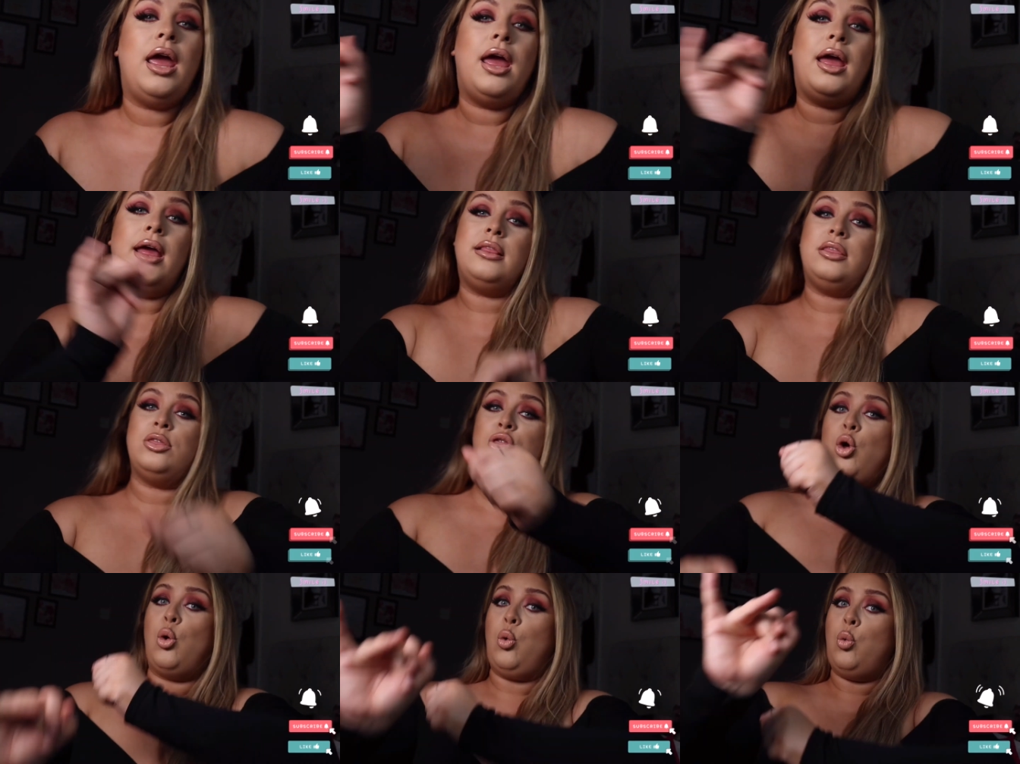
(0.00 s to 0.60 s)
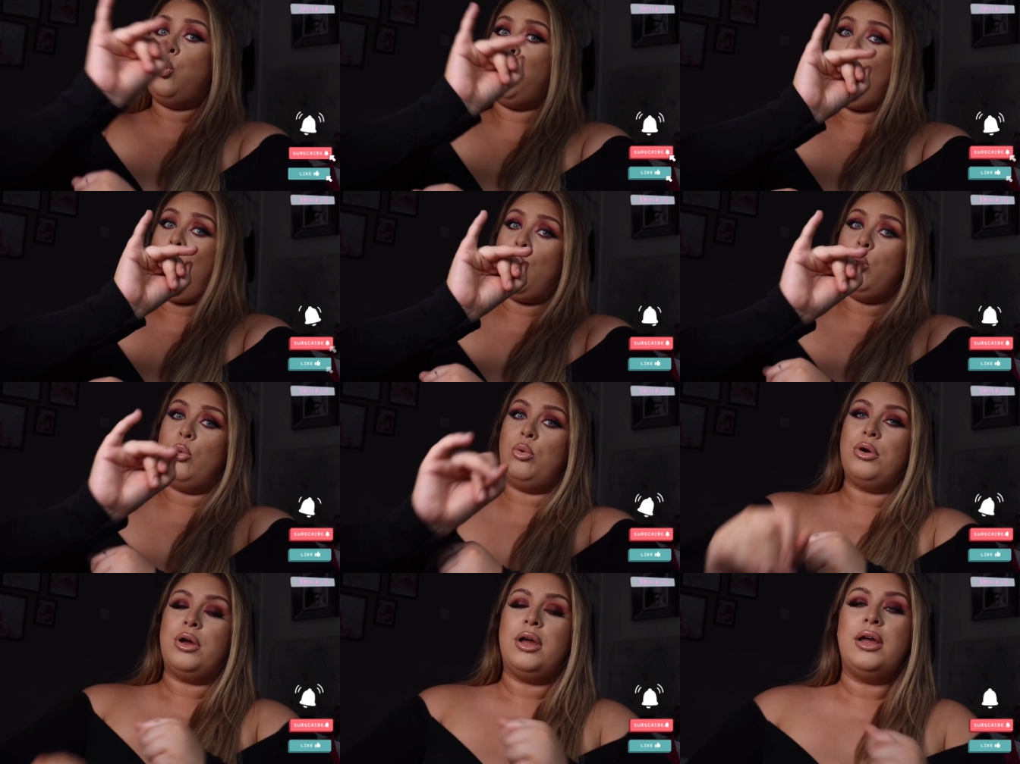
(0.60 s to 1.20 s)
Hit the
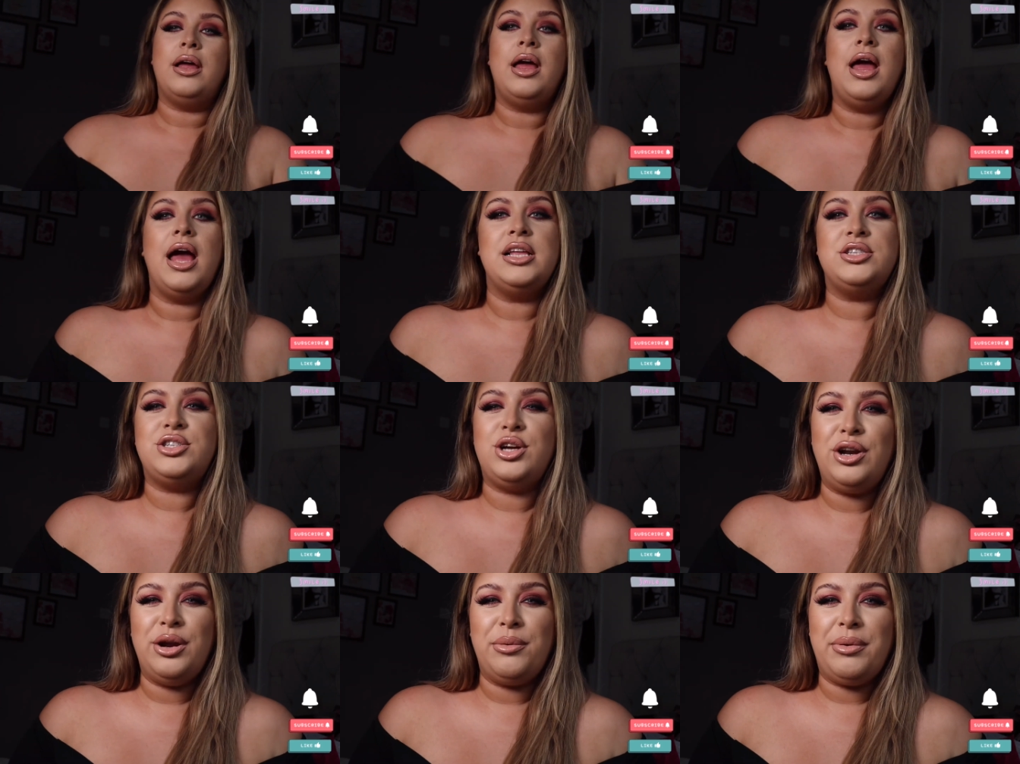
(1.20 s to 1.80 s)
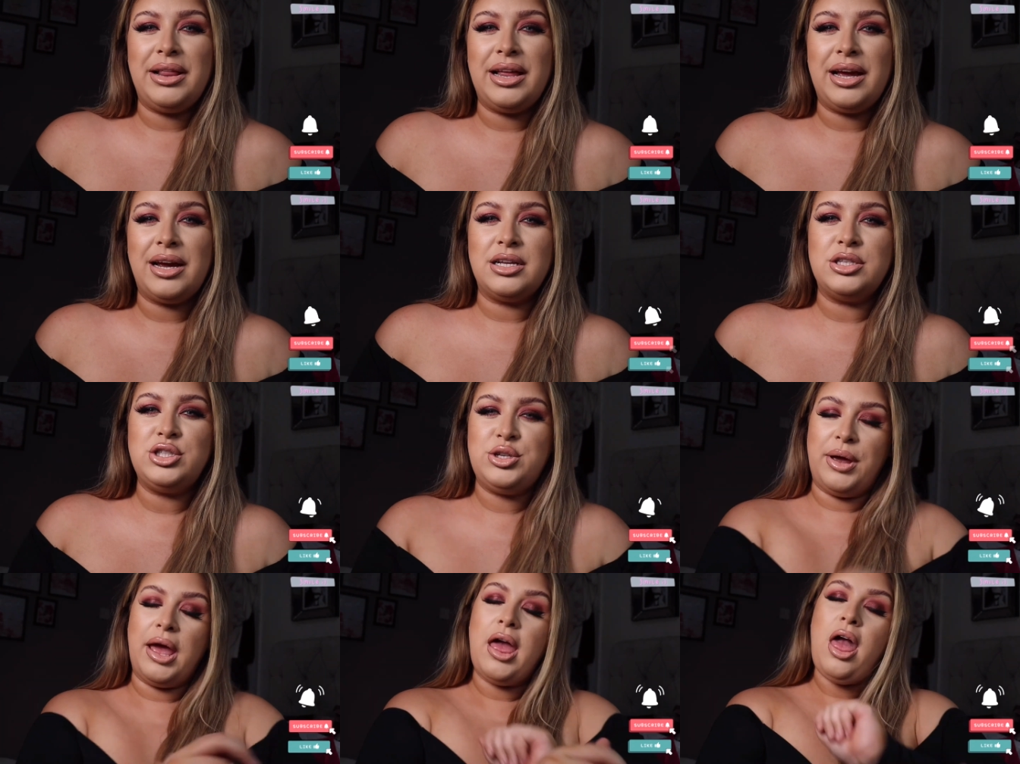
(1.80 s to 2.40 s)
whoa. Don't know where that
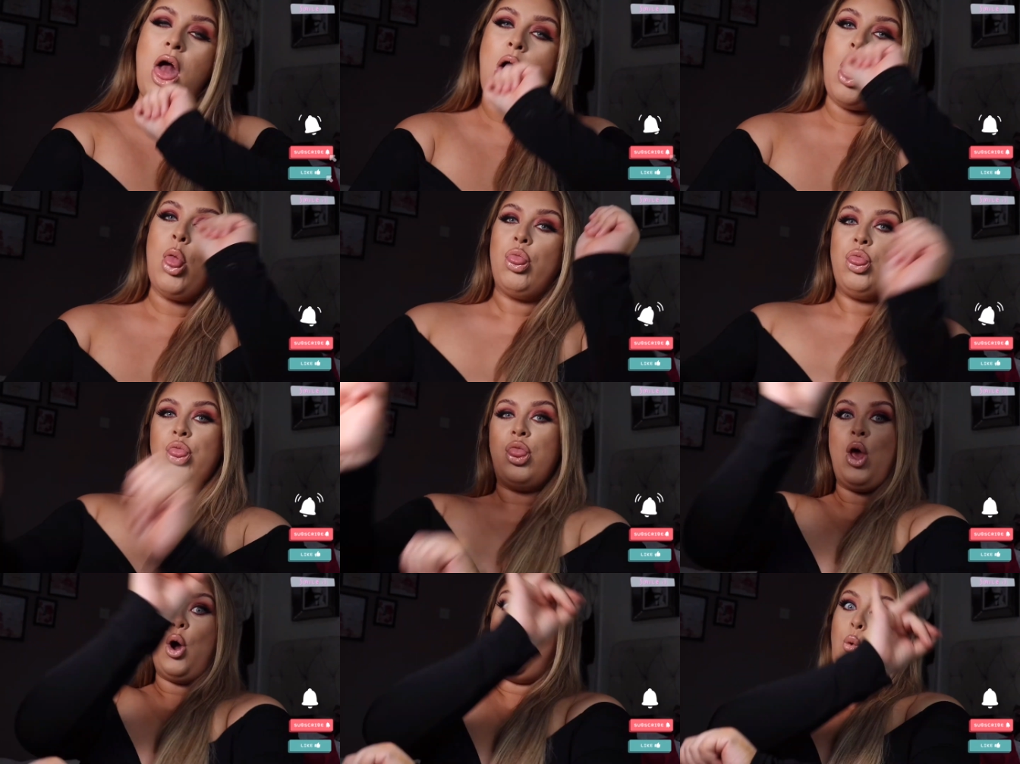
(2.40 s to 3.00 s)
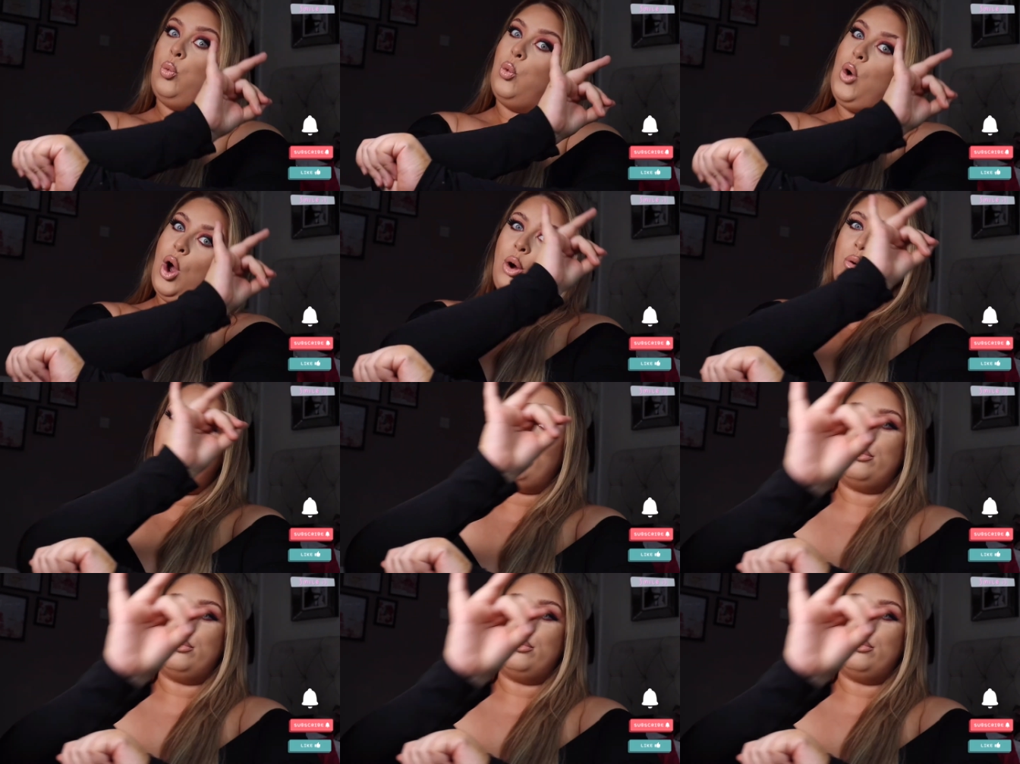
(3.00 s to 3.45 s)
comes from. The whoa.